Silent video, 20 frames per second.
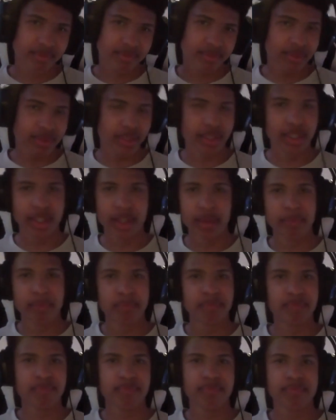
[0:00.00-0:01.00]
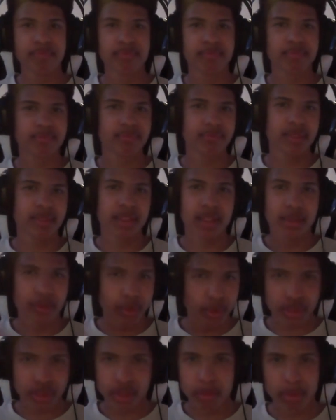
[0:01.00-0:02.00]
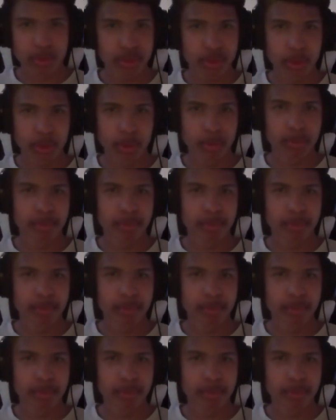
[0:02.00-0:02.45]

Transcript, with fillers: today, the first episode,